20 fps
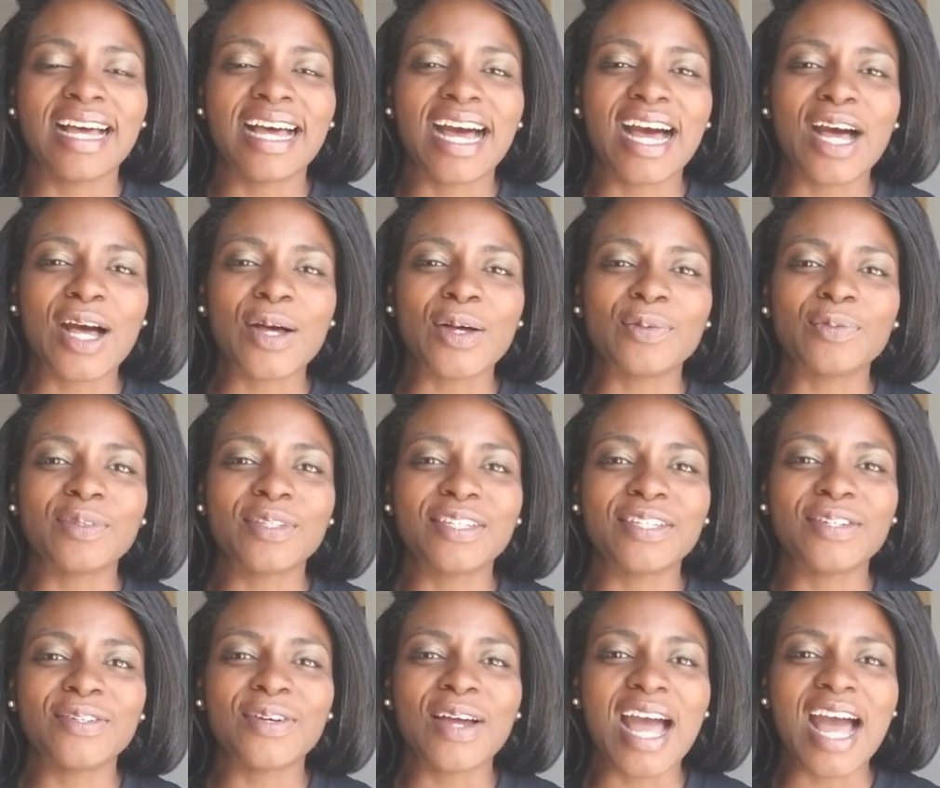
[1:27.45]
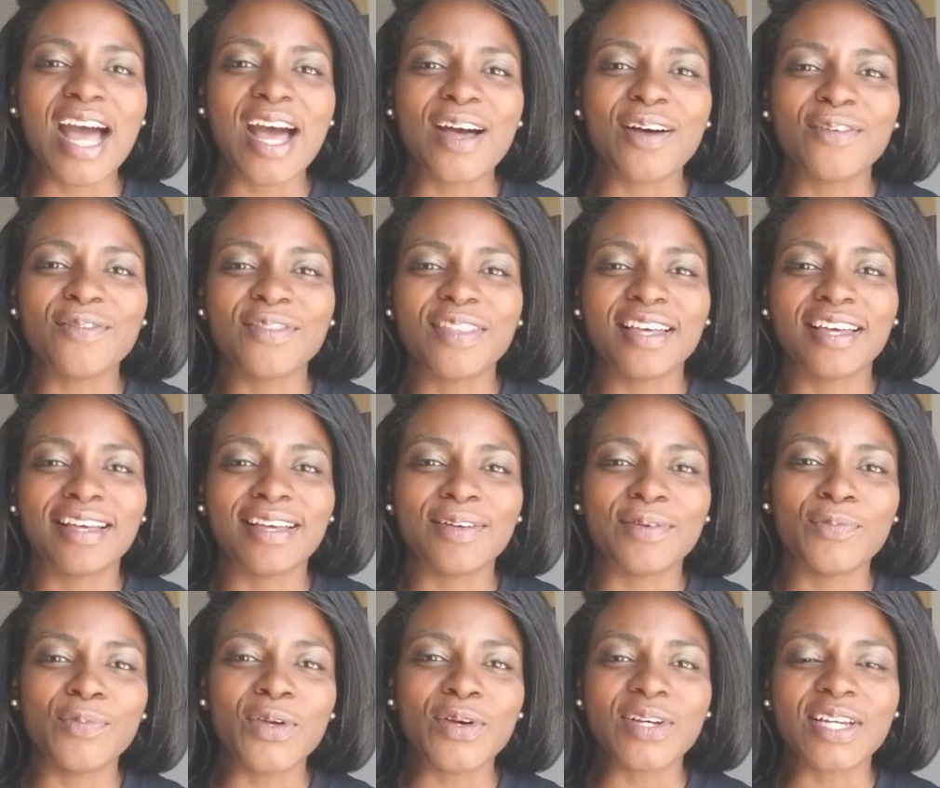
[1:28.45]
um, to have
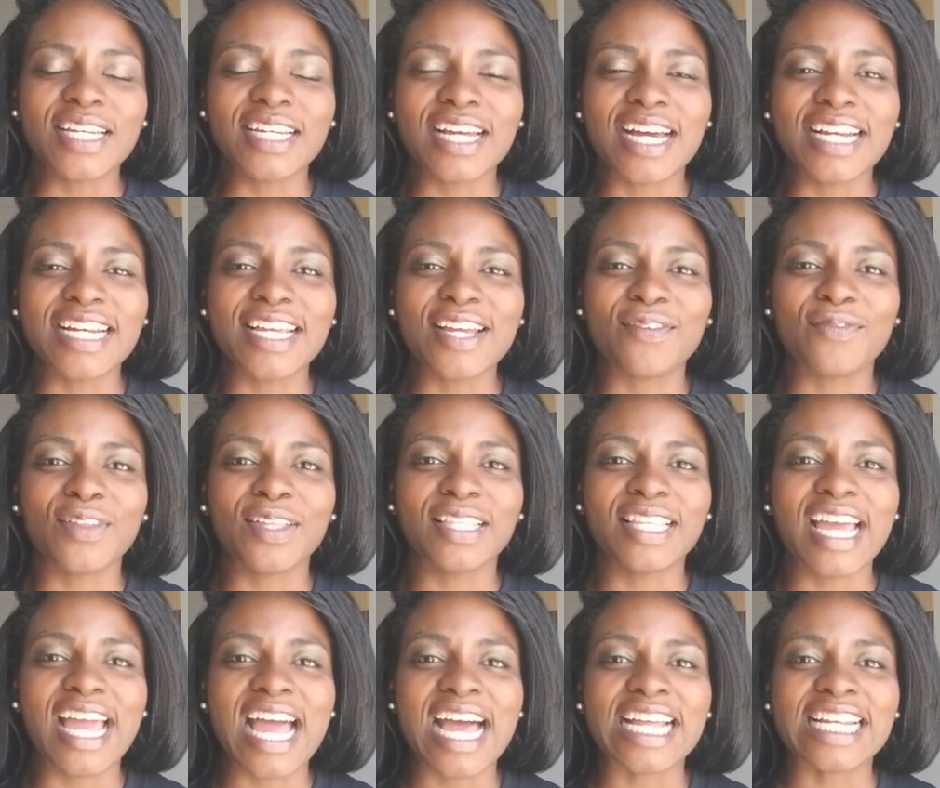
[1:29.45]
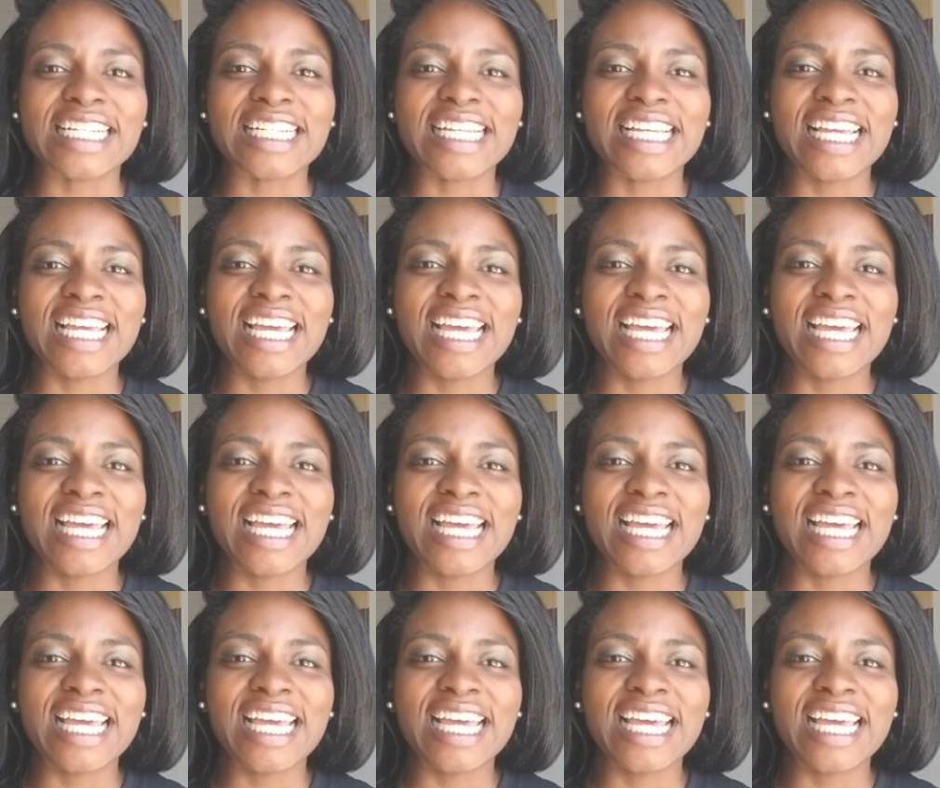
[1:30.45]
the milk and honey of the land,